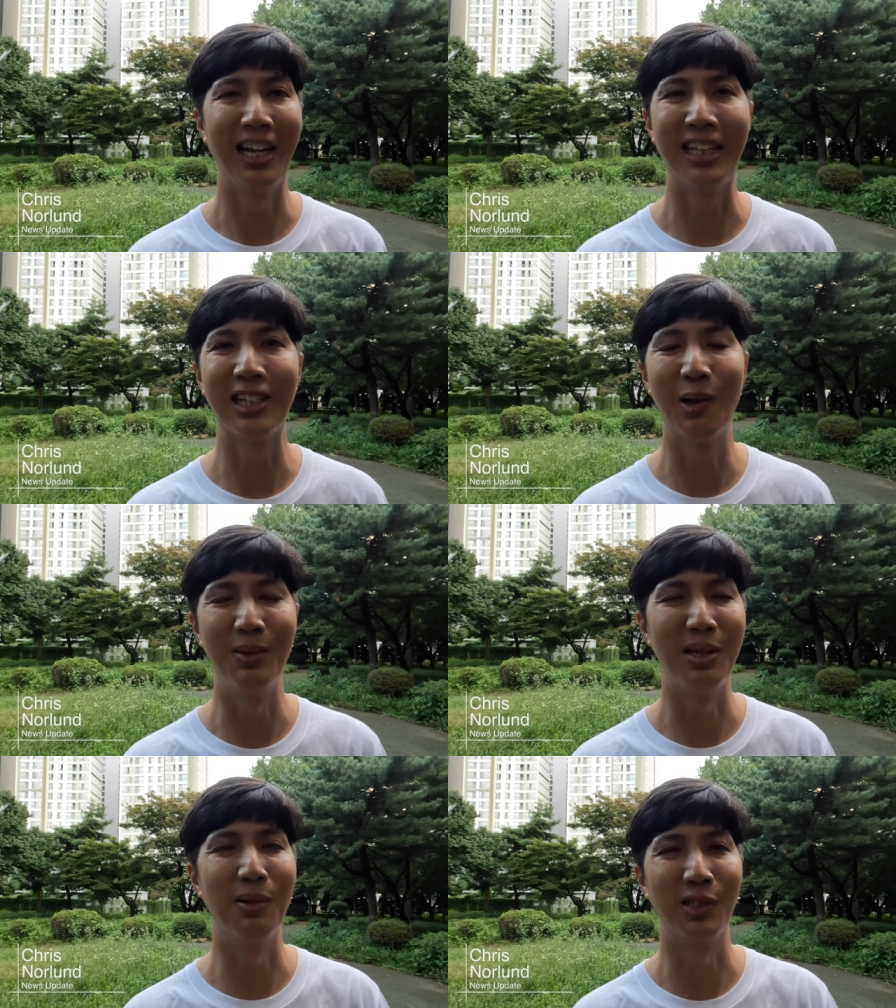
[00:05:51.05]
and I think
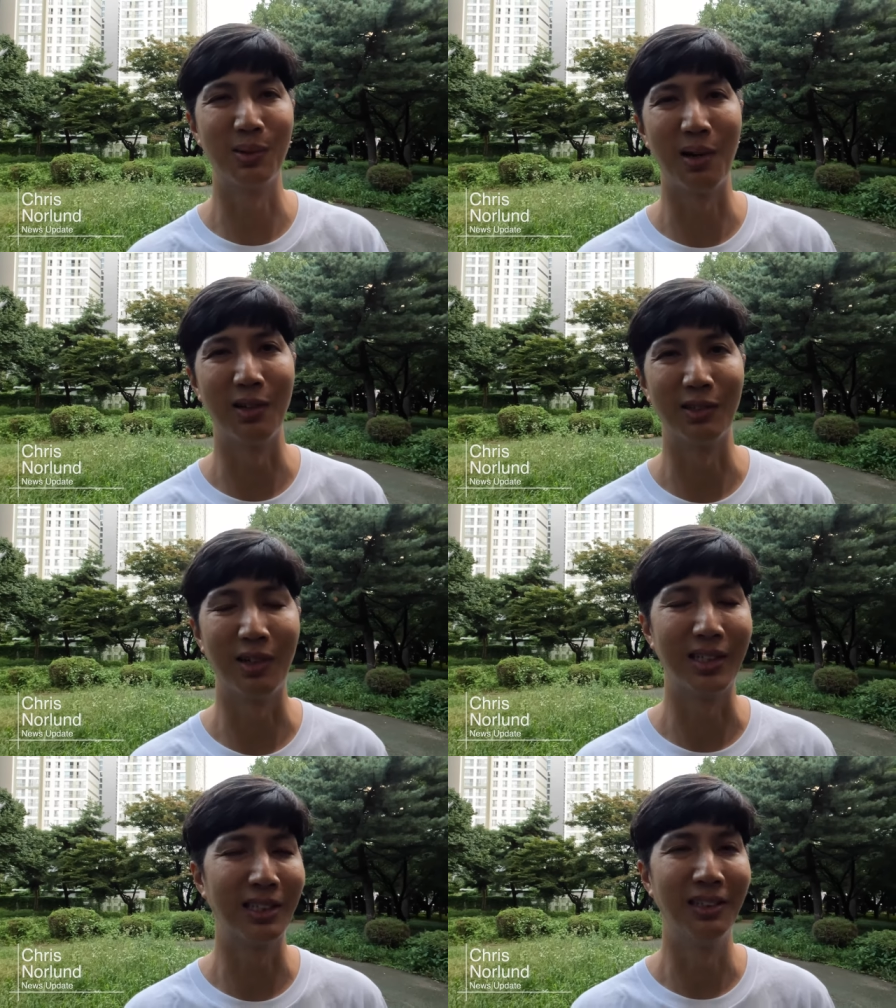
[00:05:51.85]
Home Depot is tomorrow as
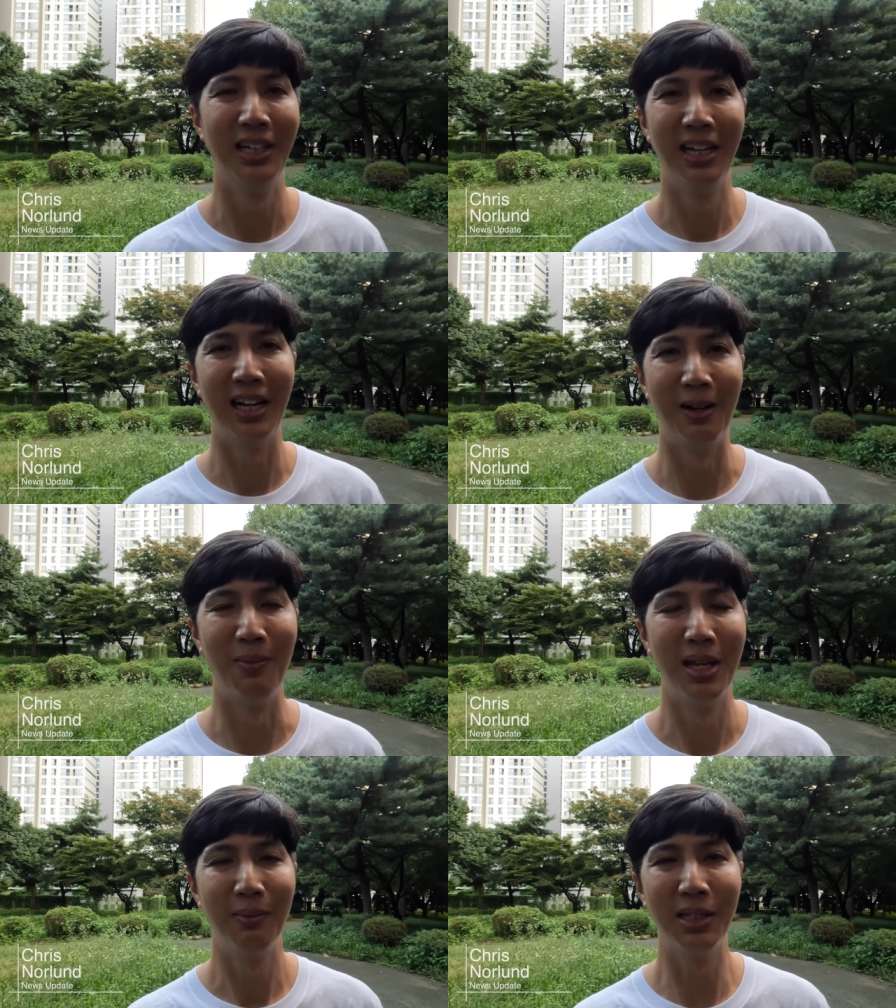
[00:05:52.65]
well. So
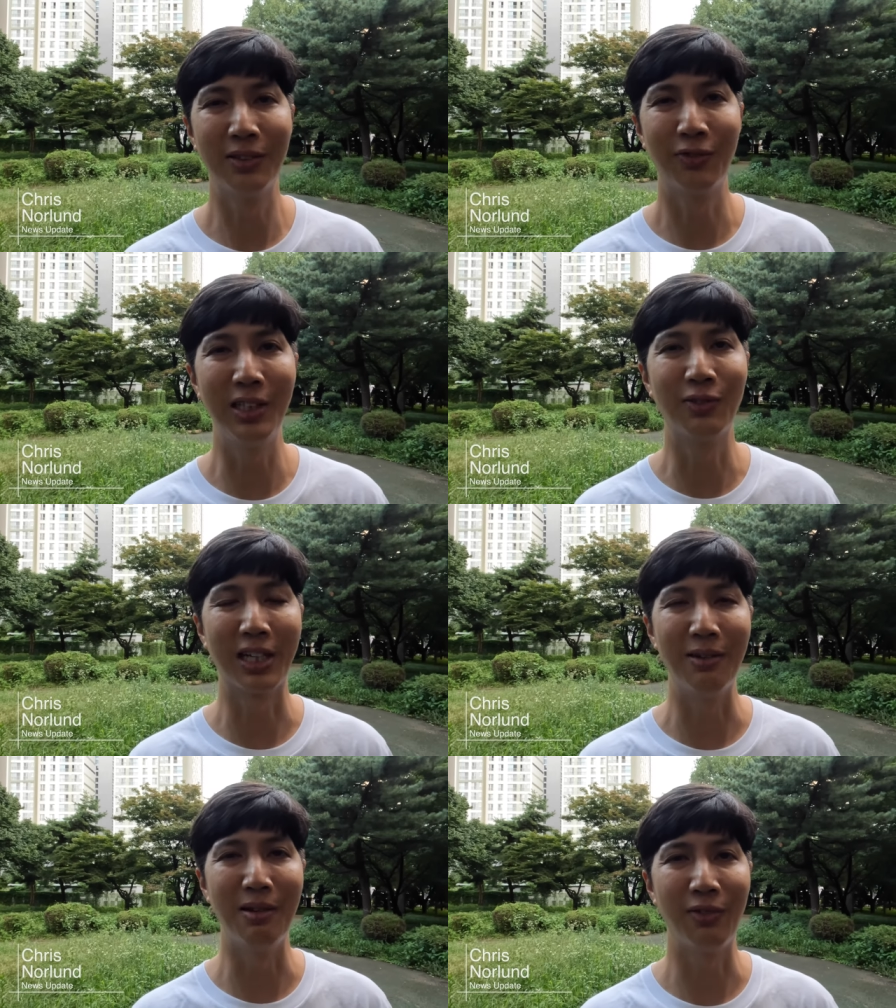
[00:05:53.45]
um, please, please
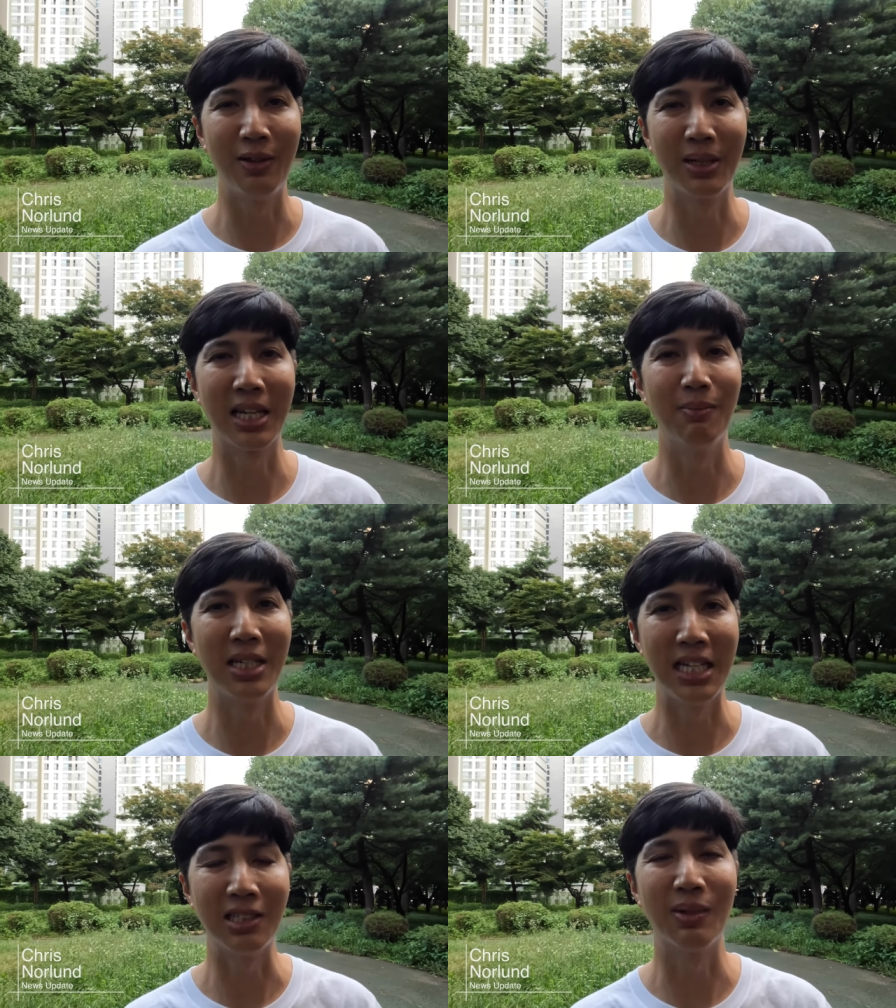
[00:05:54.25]
forgive me if I get
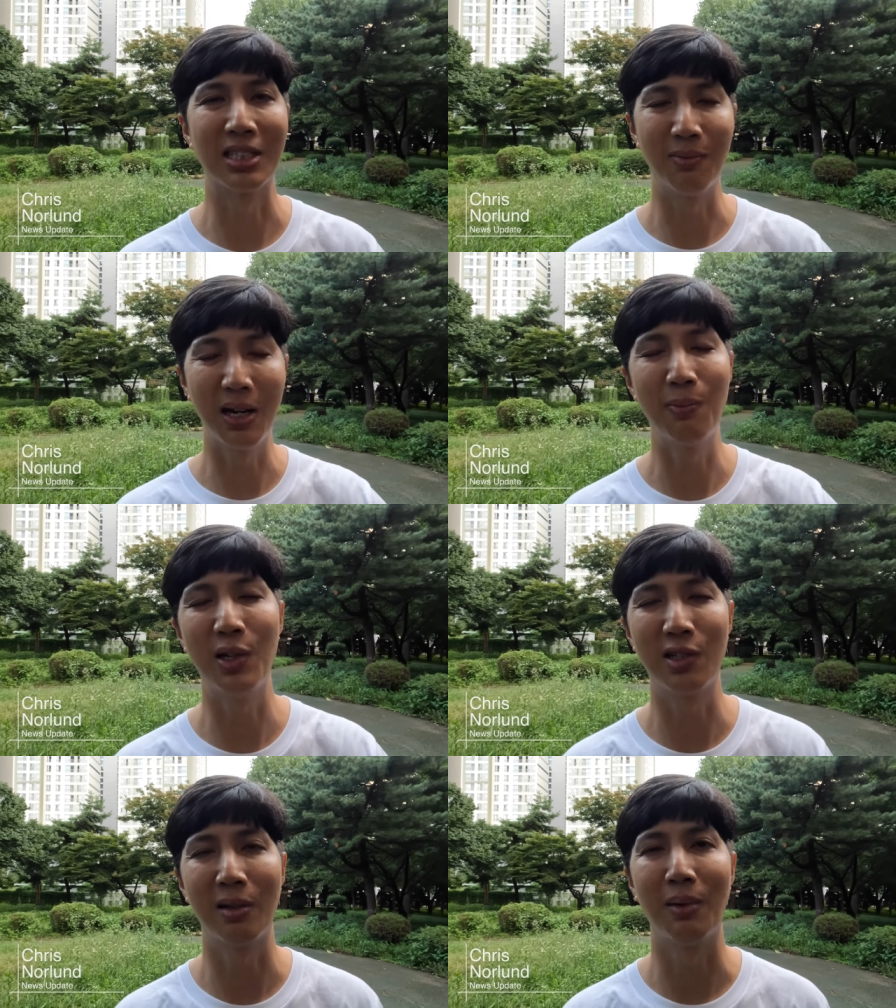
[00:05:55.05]
my dates mixed up, but I'm
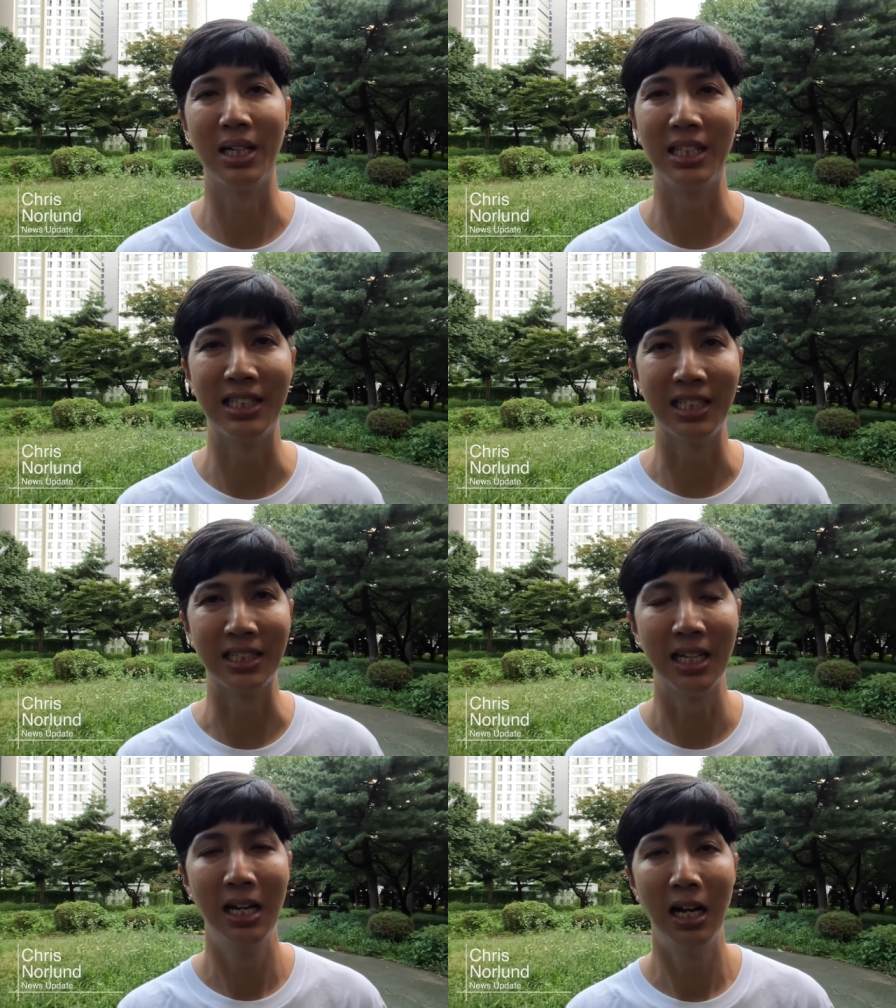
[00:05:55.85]
pretty sure I'm right in these things.